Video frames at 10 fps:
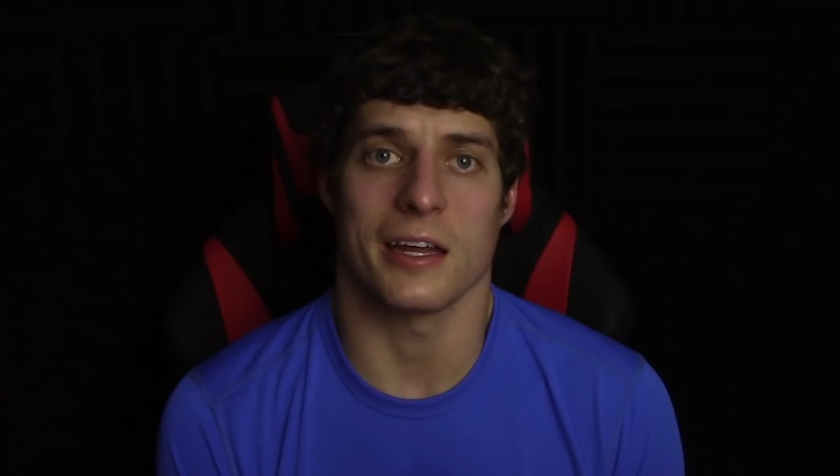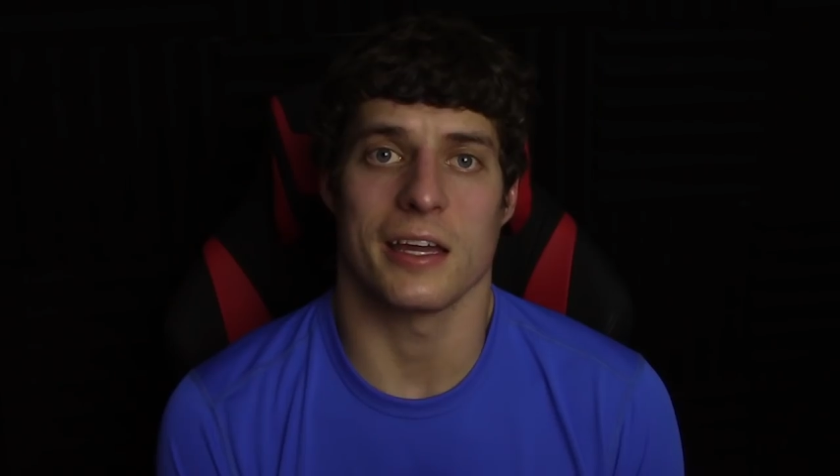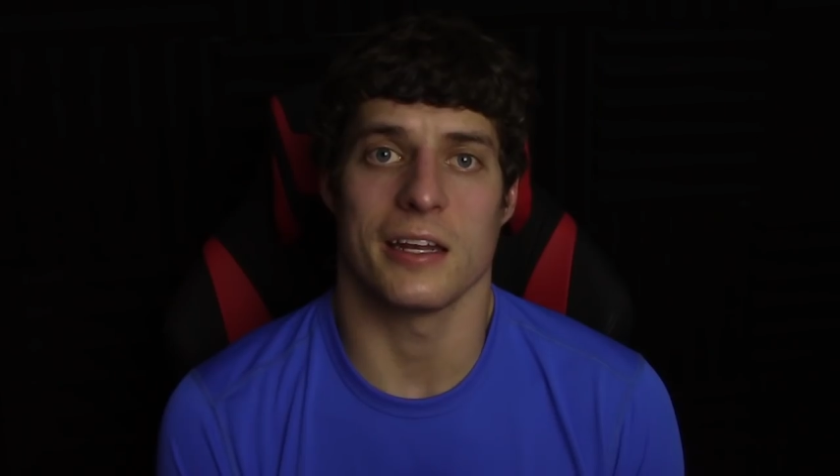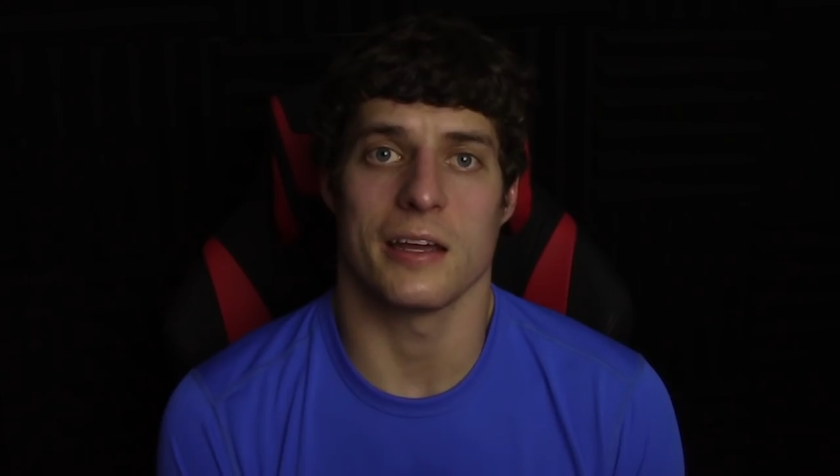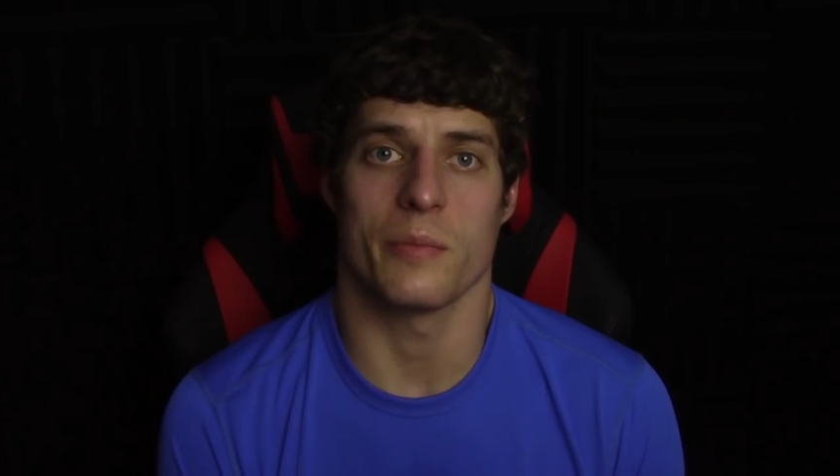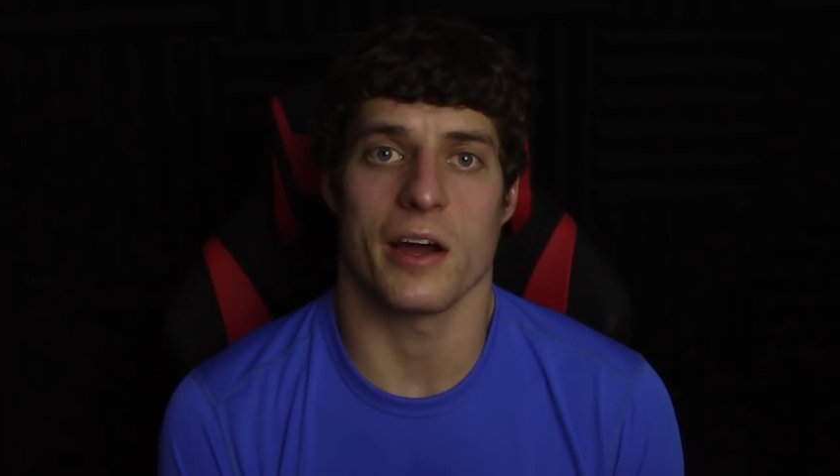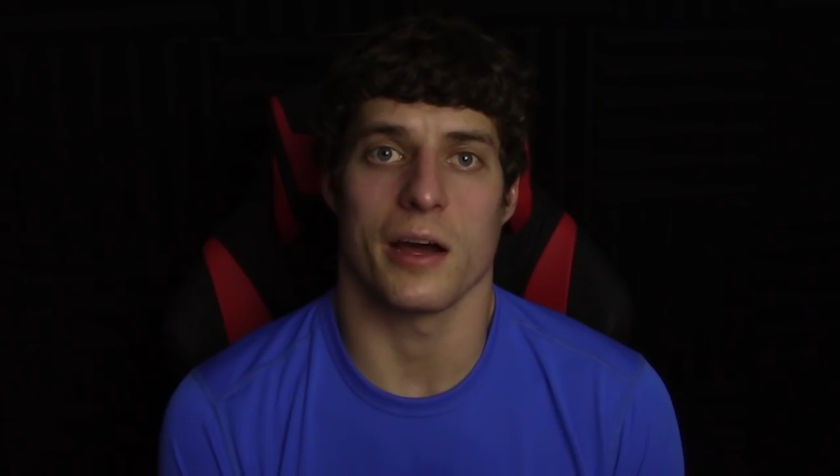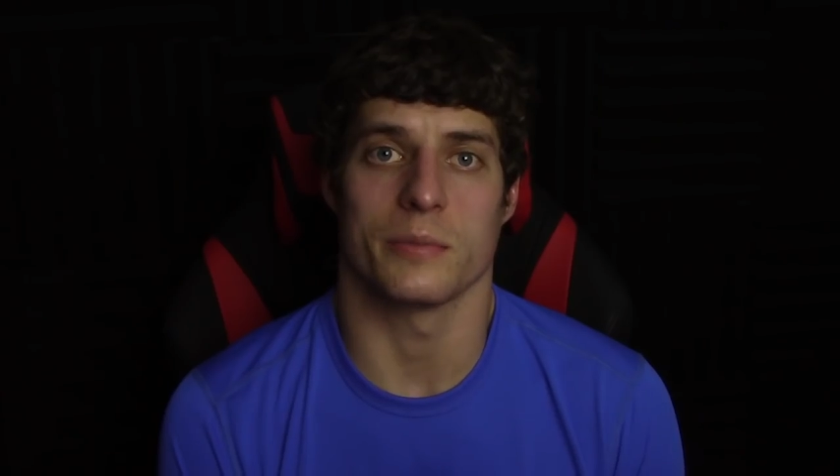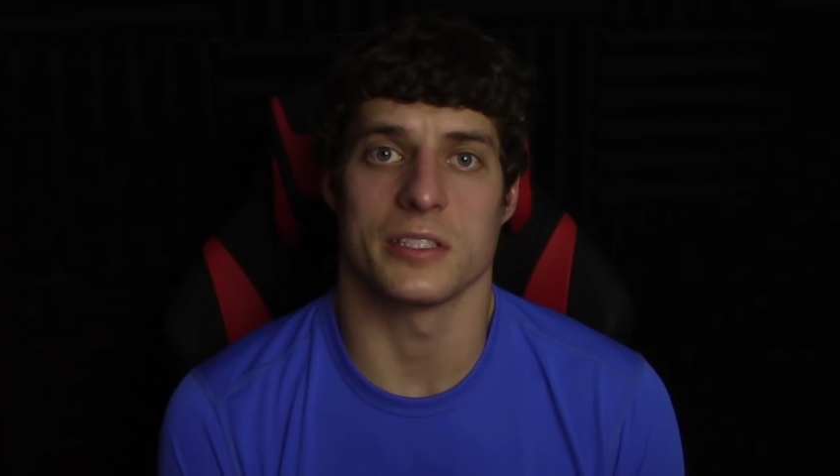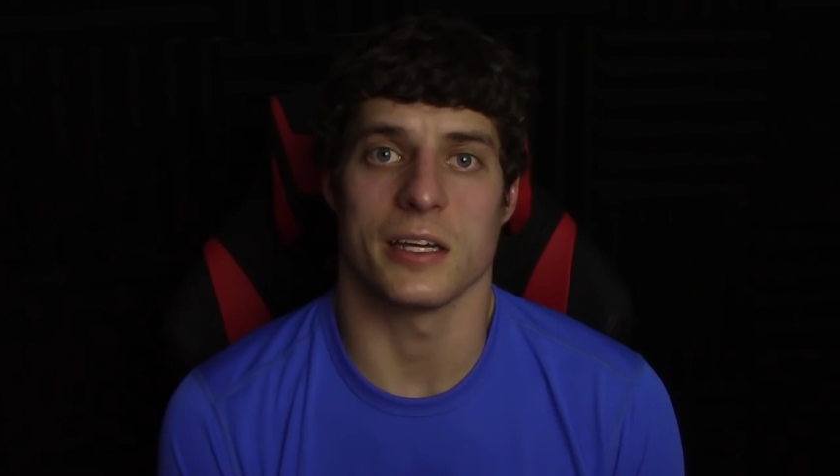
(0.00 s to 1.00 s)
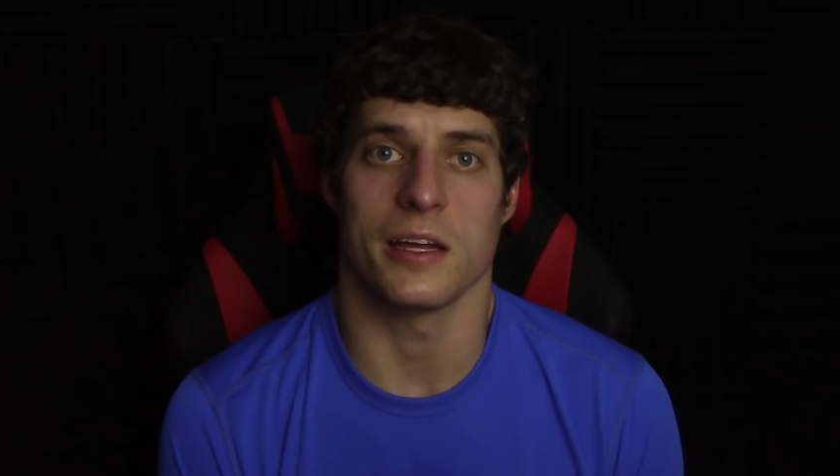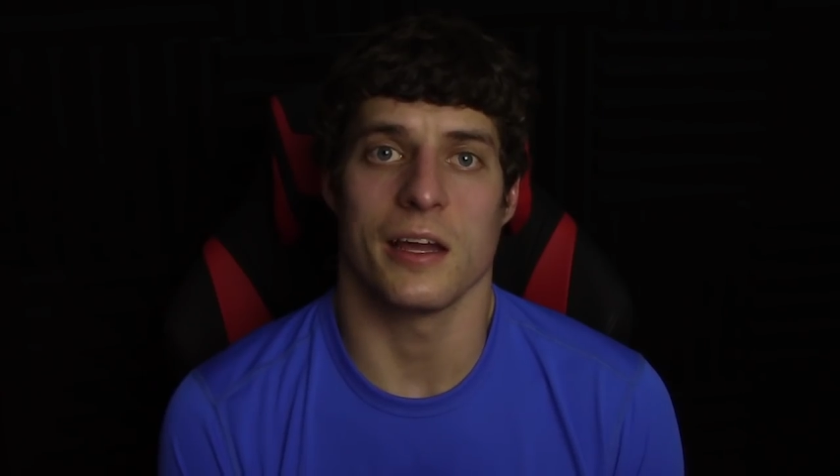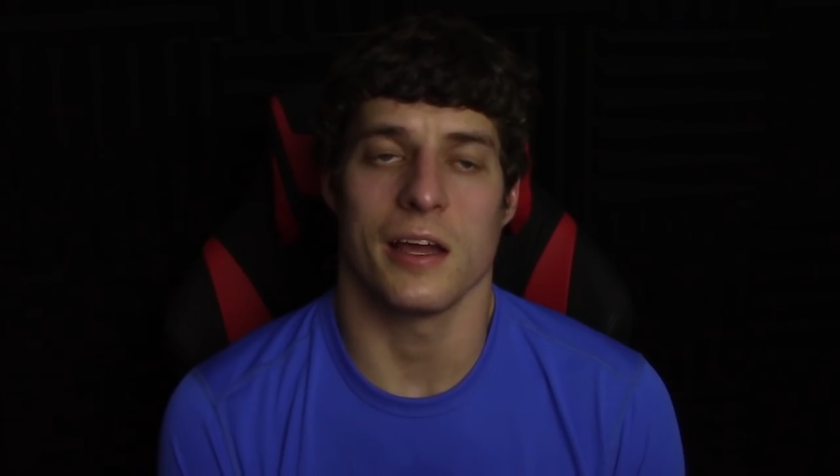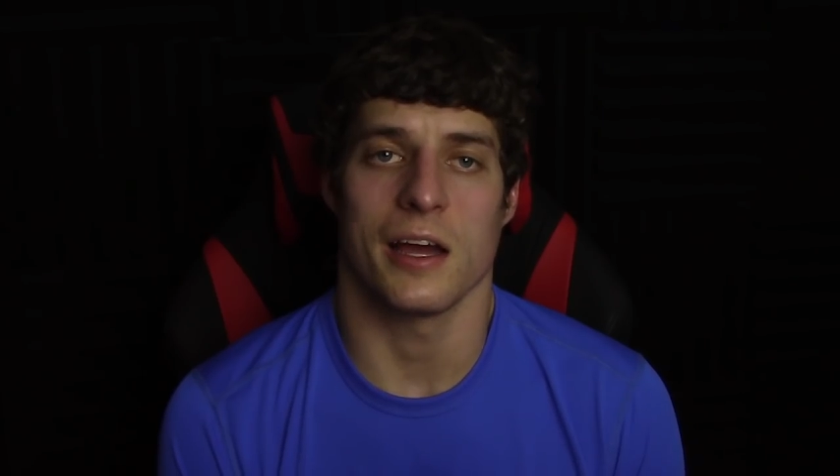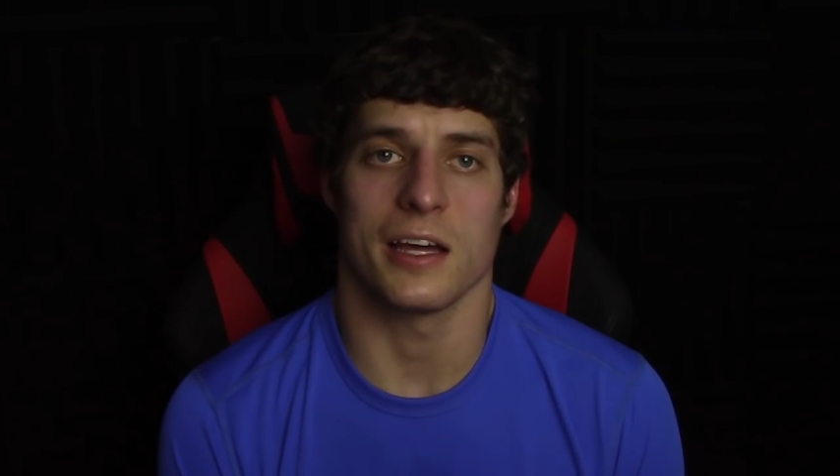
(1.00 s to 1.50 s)
a kidney biopsy
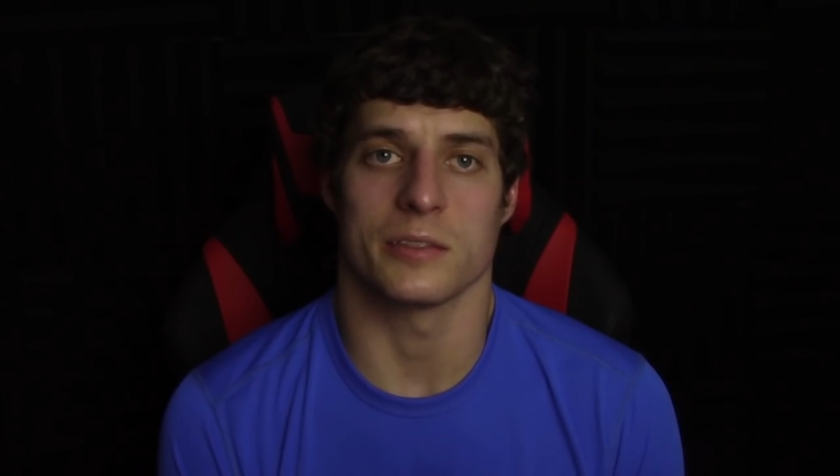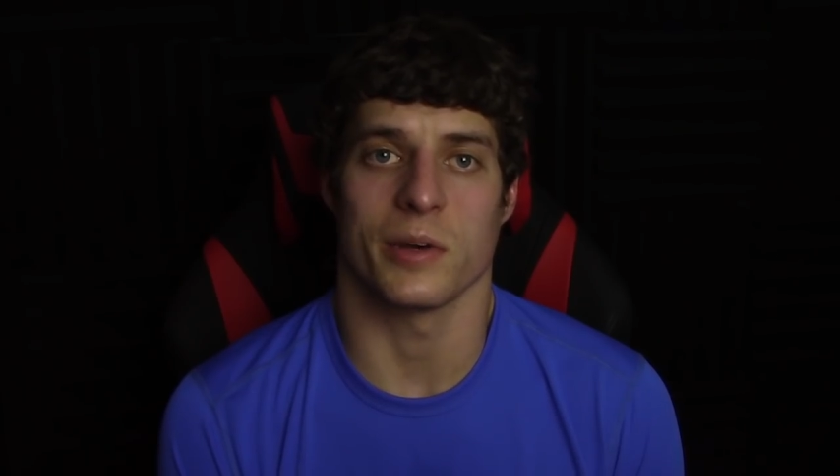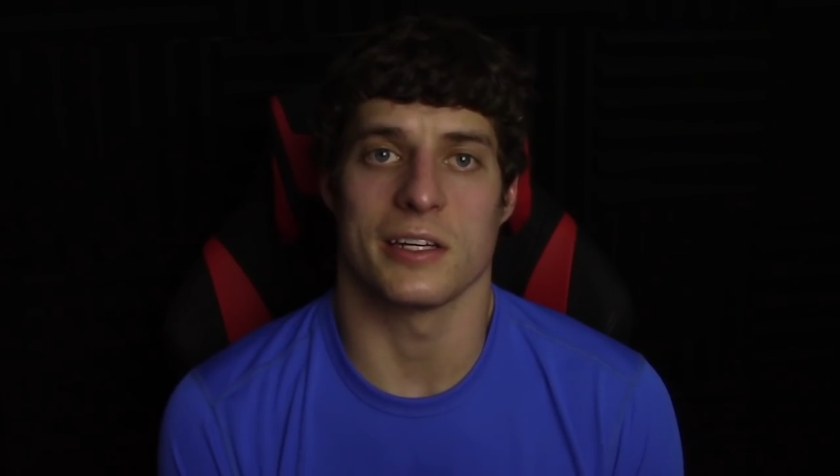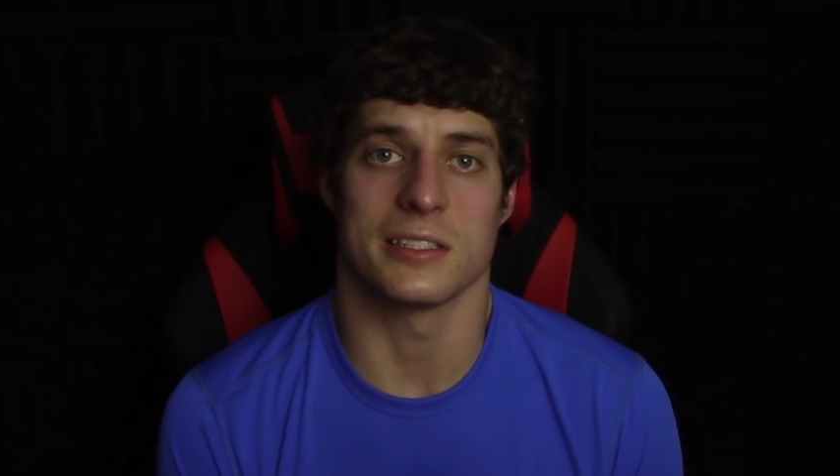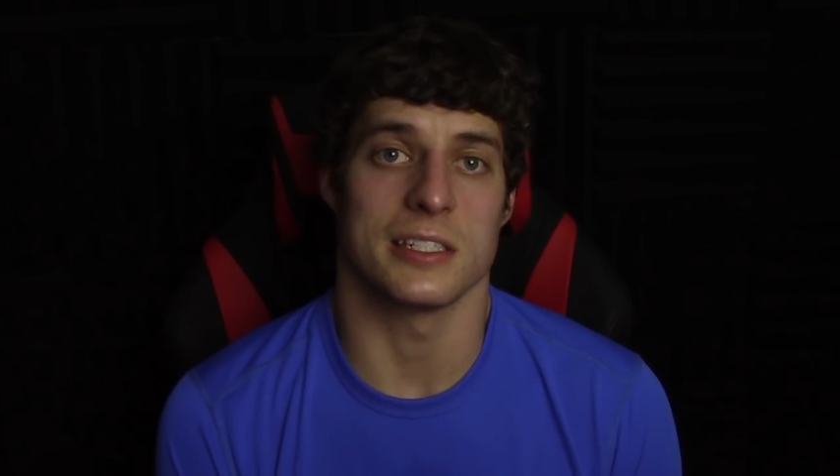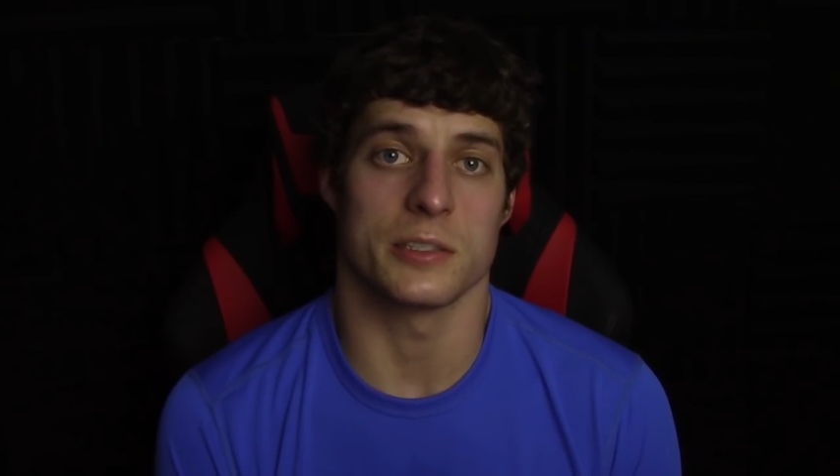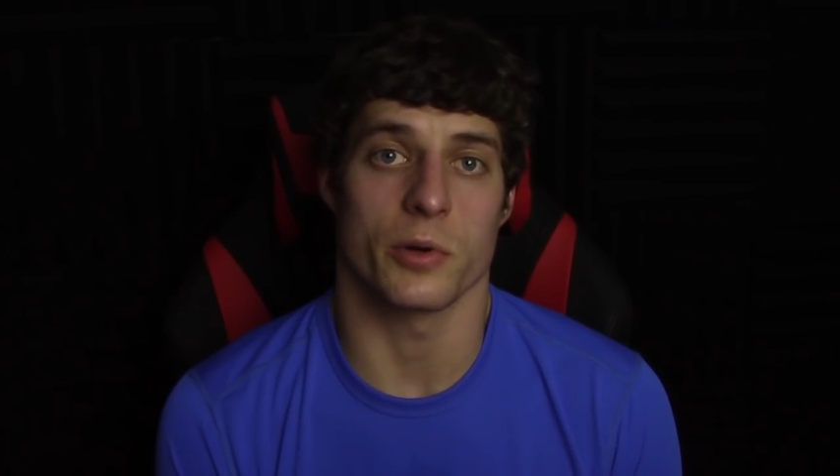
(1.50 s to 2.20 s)
as my disease